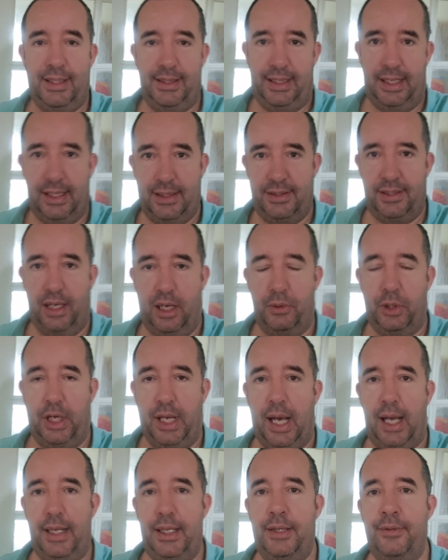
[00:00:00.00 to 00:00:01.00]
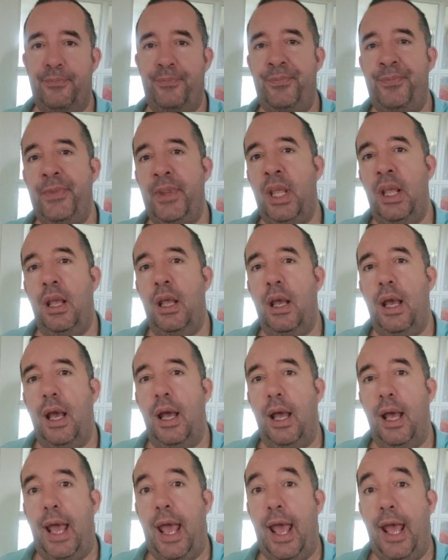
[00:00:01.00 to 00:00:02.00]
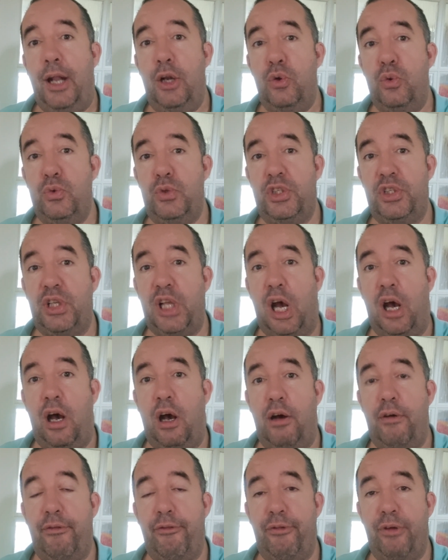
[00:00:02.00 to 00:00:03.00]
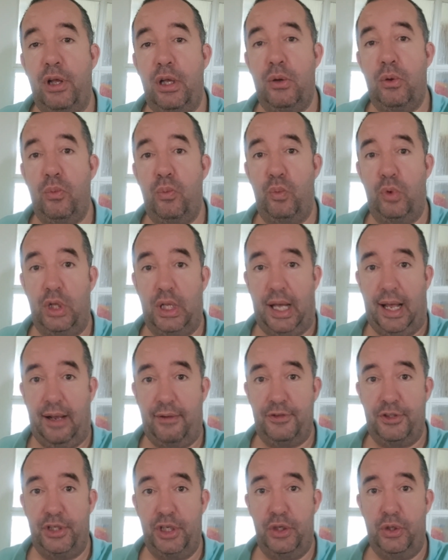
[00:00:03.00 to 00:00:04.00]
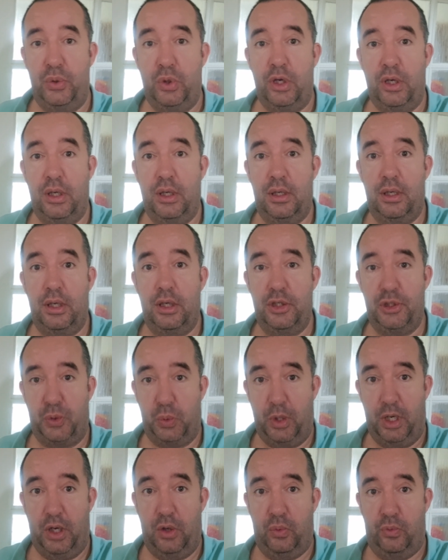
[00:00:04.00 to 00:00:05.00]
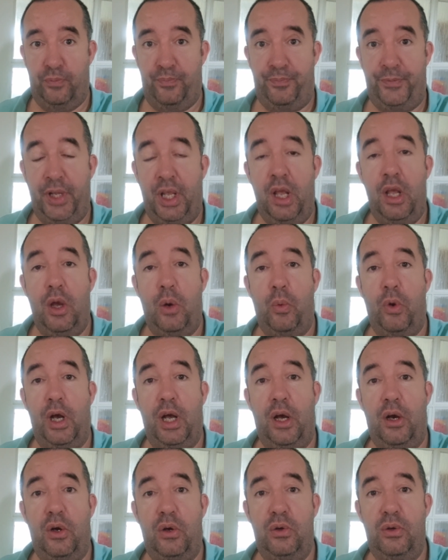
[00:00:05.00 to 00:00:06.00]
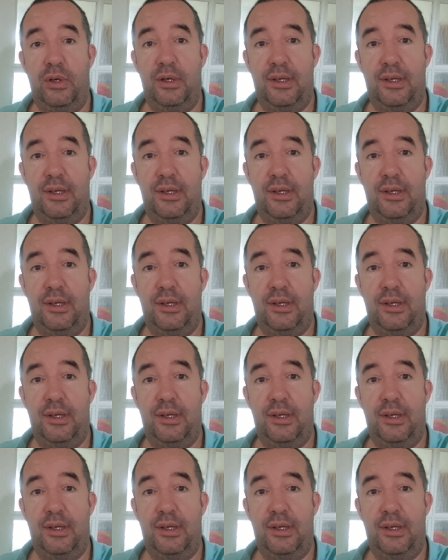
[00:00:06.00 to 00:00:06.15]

yes, okay. And all staff will have to as well. Well,